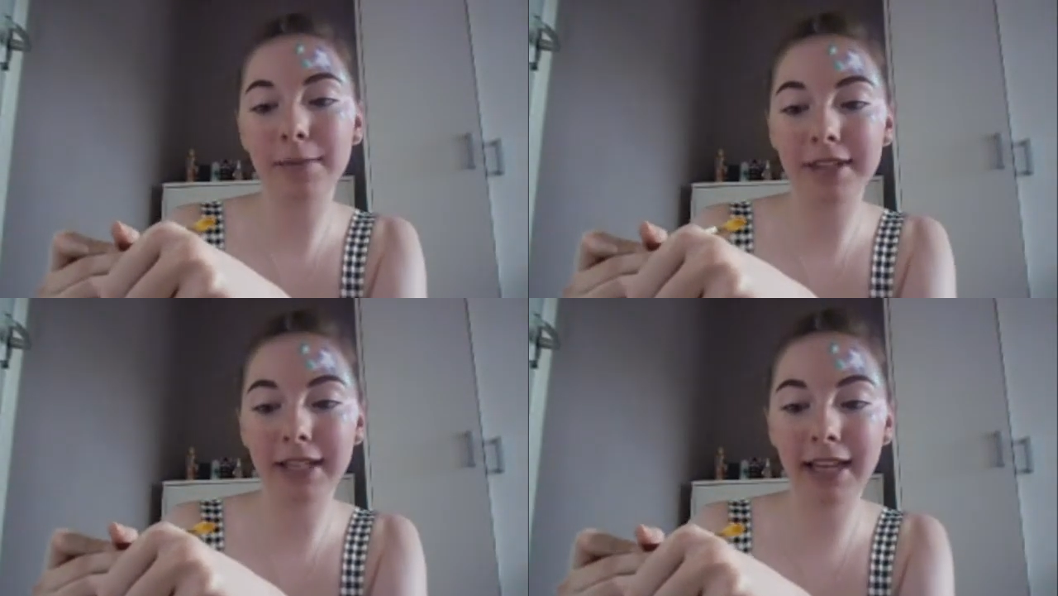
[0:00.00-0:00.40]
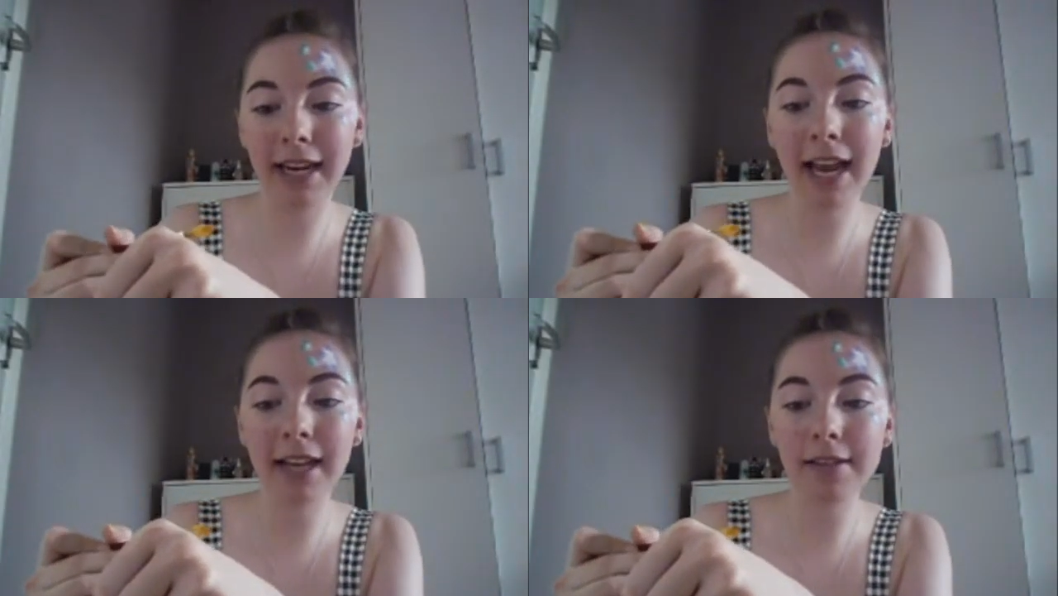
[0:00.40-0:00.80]

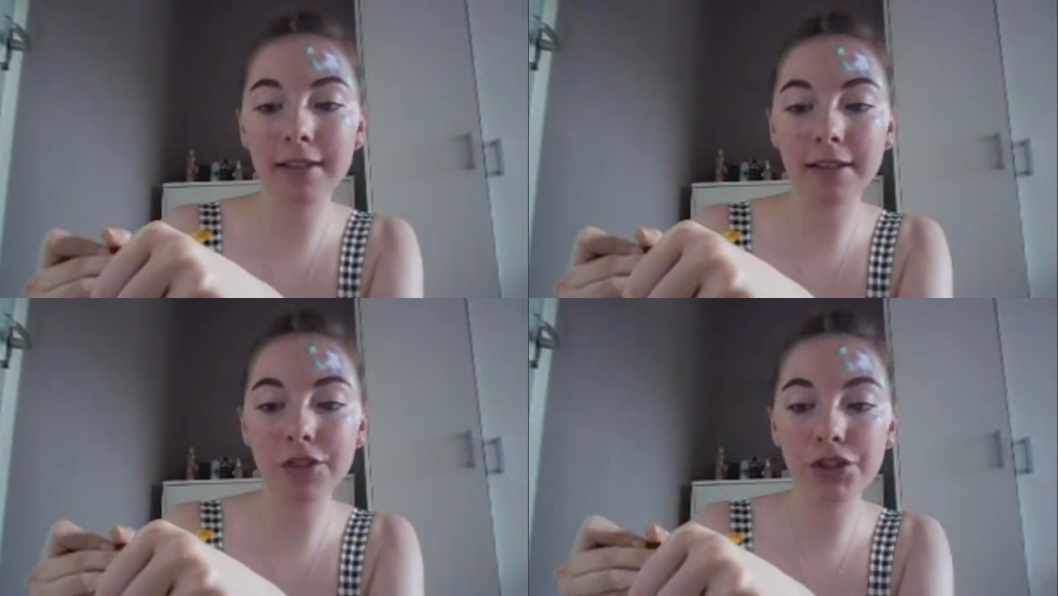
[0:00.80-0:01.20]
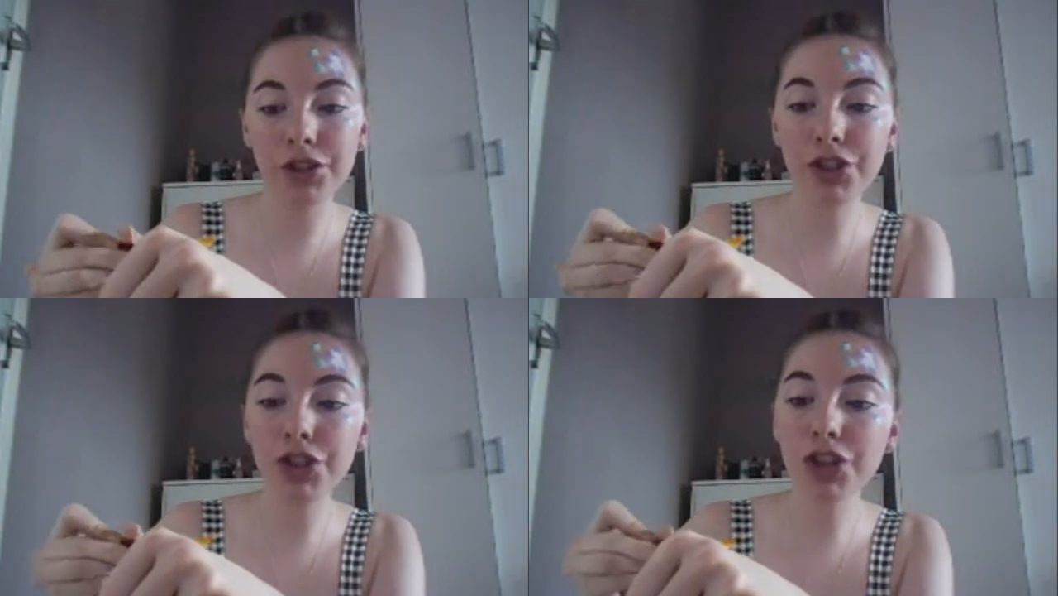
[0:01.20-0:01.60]
Decant
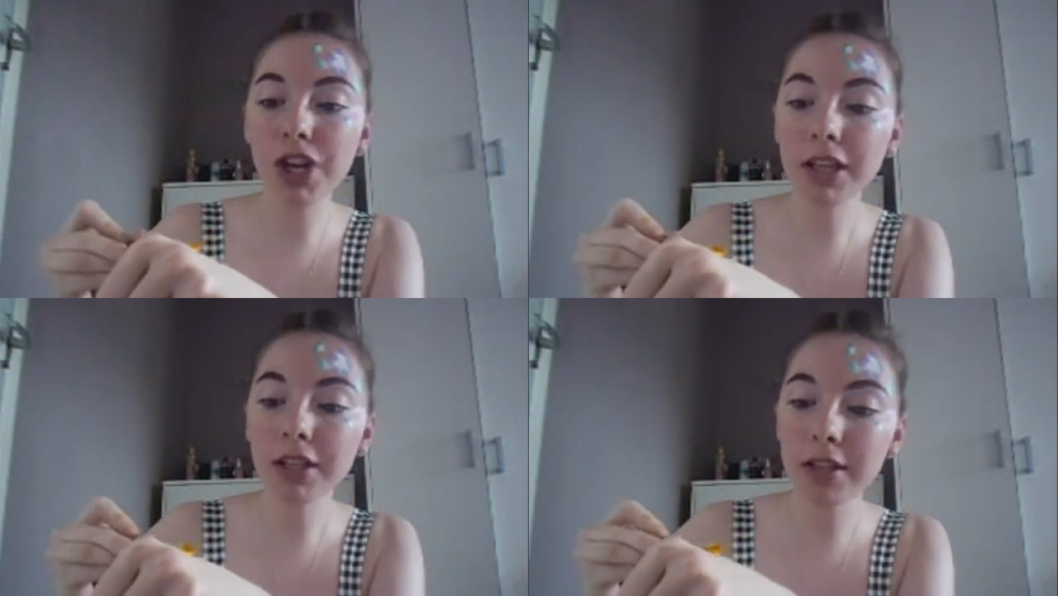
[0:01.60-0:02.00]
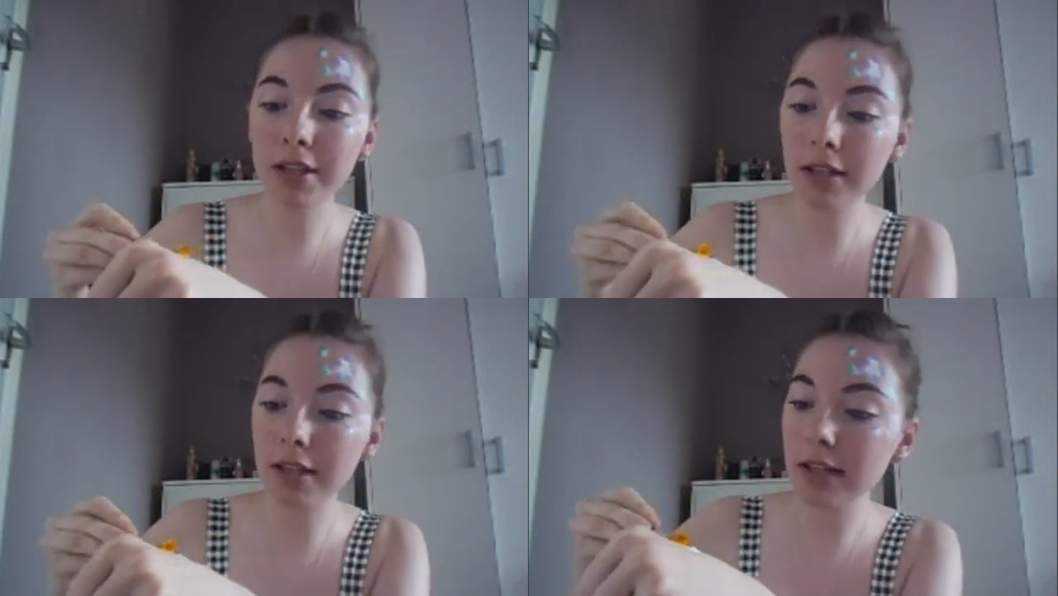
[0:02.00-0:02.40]

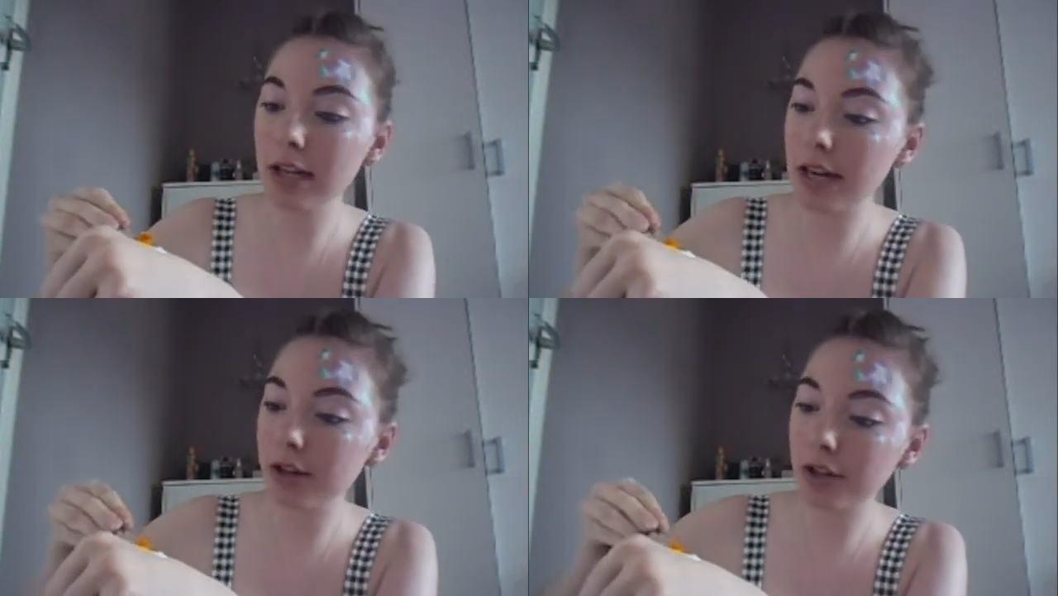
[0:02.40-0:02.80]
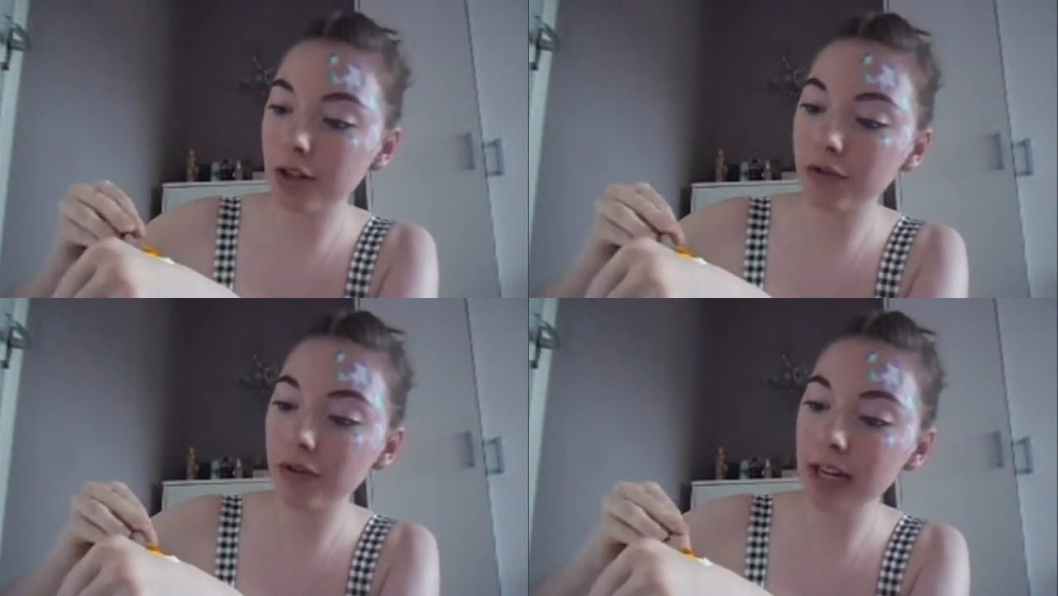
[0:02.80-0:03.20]
just
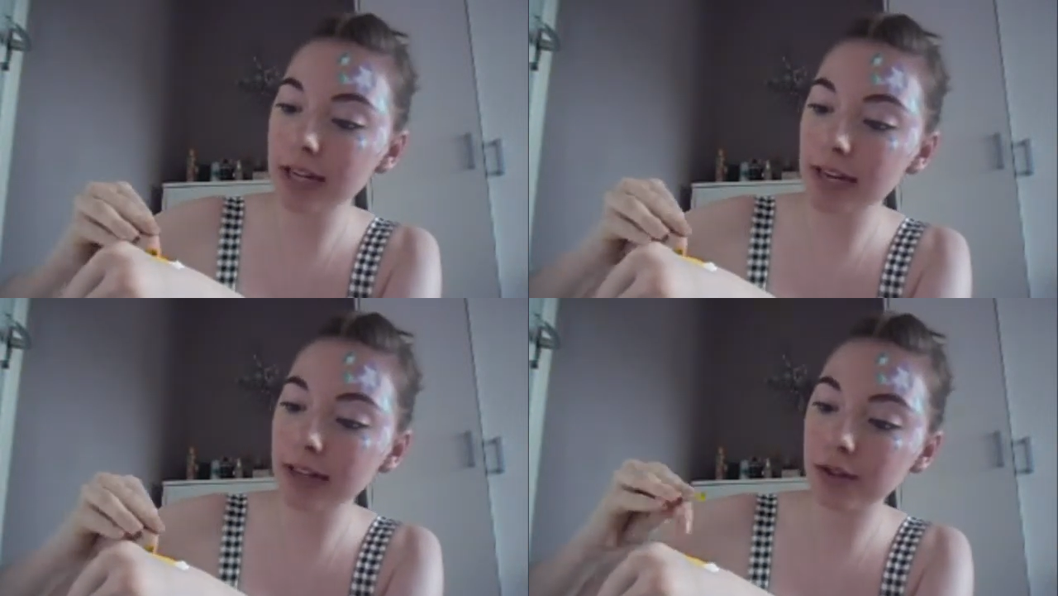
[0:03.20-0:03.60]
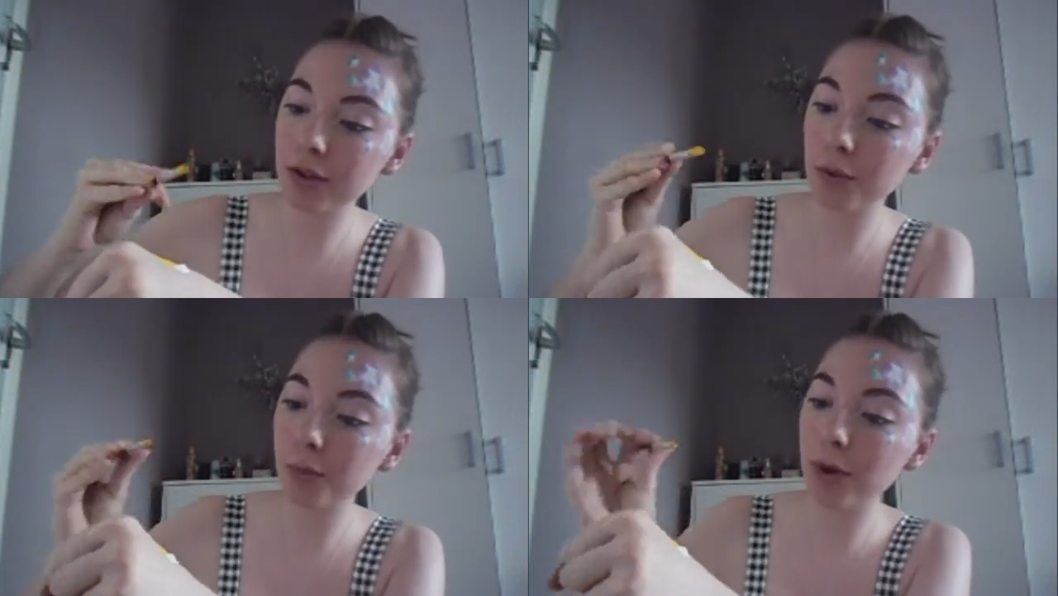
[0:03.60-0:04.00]
right next
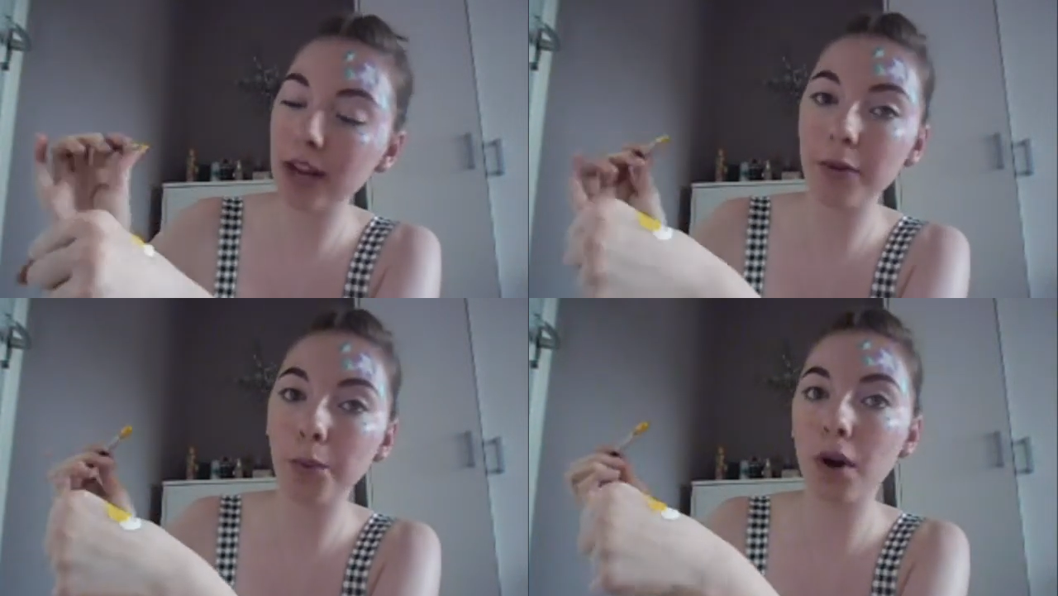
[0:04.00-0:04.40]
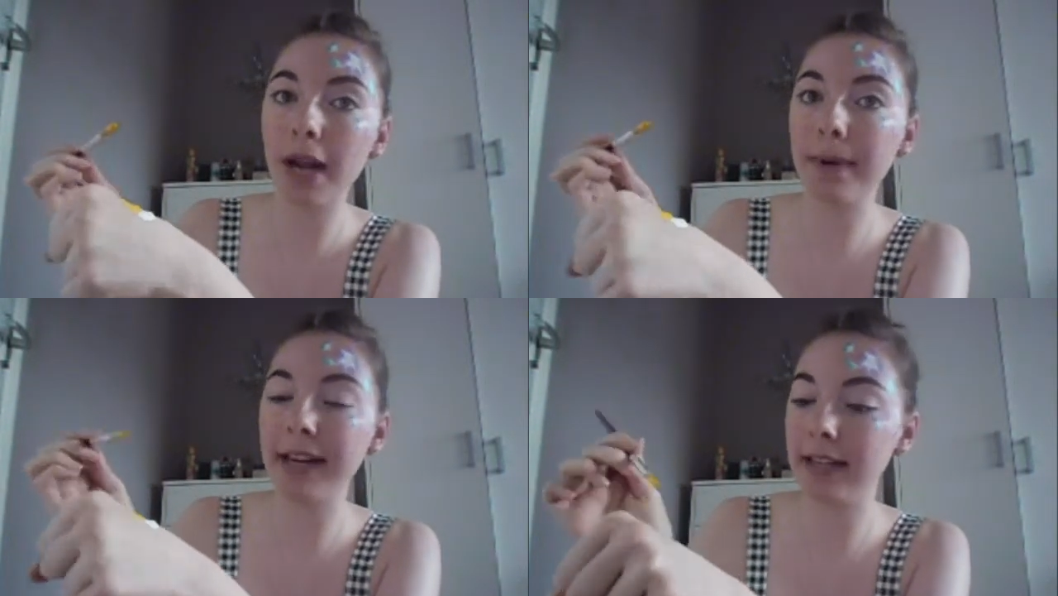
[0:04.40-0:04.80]
to where the
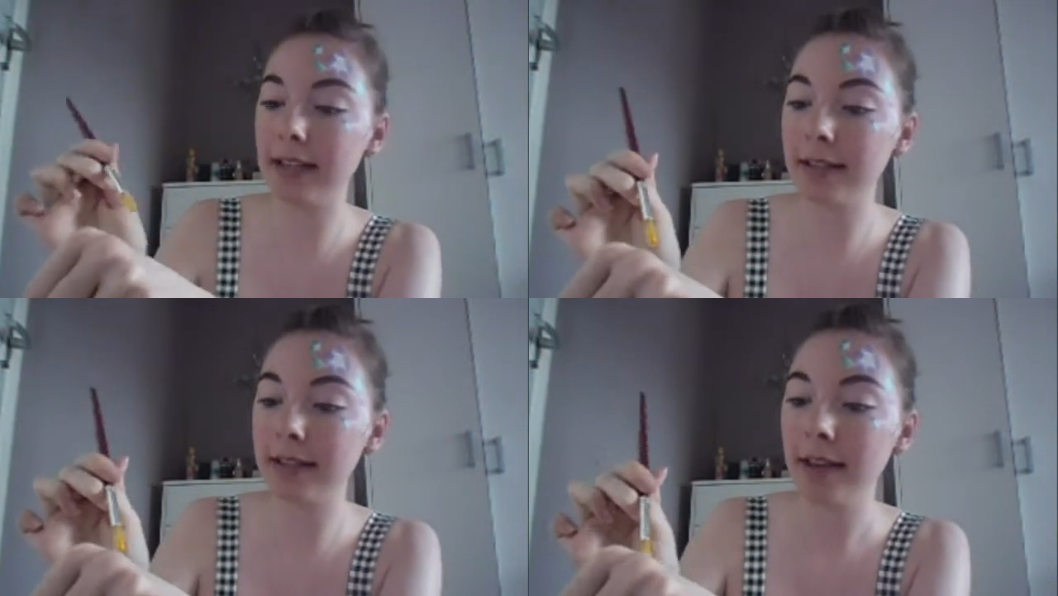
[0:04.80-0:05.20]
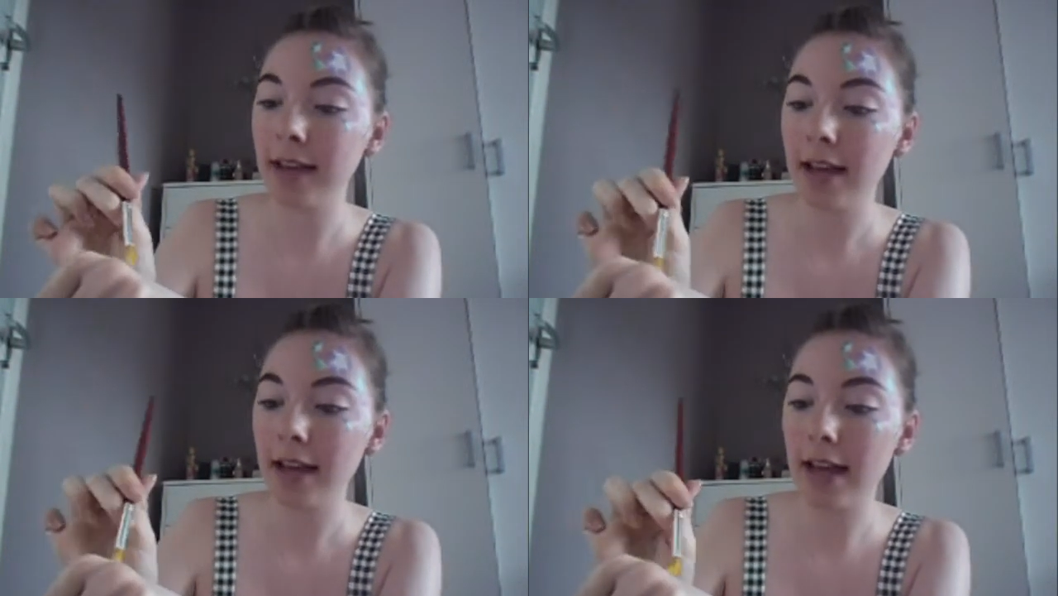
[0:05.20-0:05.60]
white paint is,
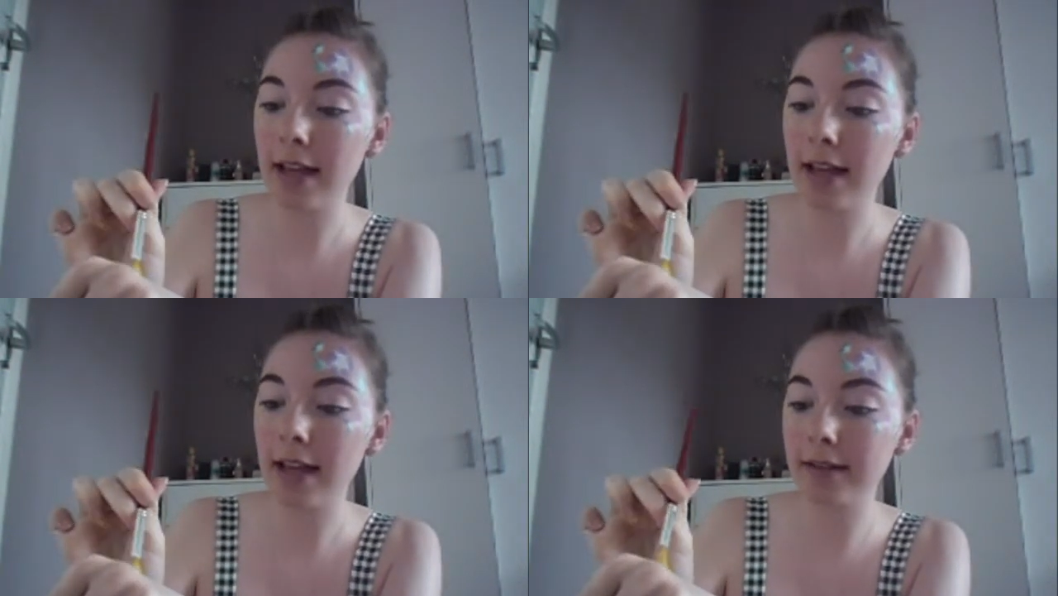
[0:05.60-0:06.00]
and then